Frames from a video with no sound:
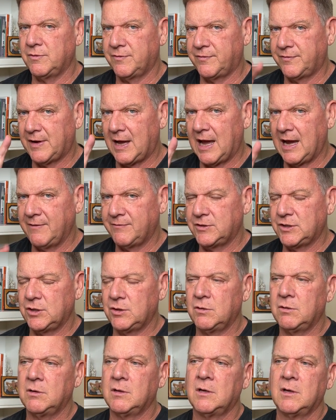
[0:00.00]
five
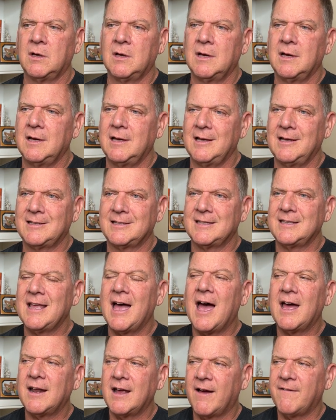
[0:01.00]
two is
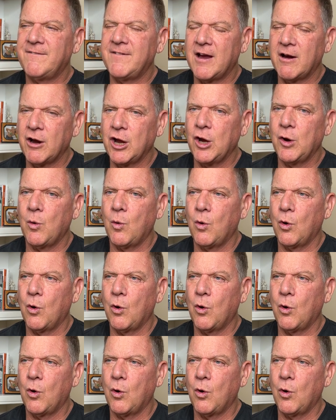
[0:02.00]
not a very,